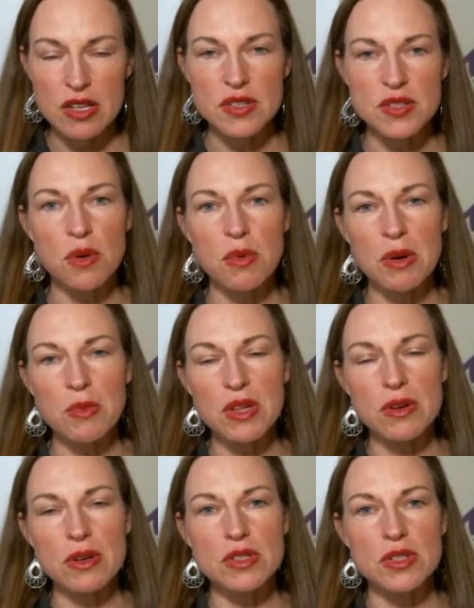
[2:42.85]
So when we
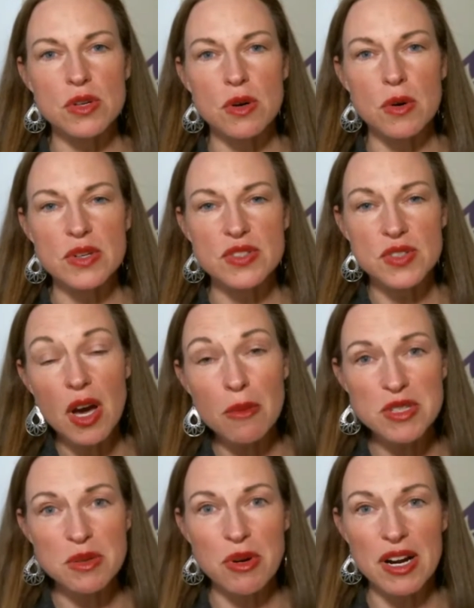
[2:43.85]
learn to stop
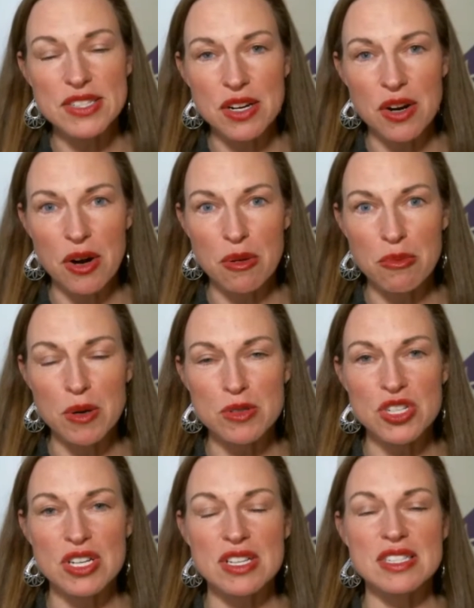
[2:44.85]
suppressing our
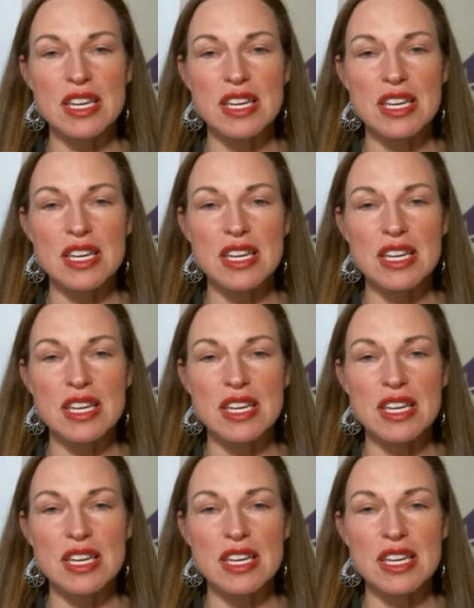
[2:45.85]
emotions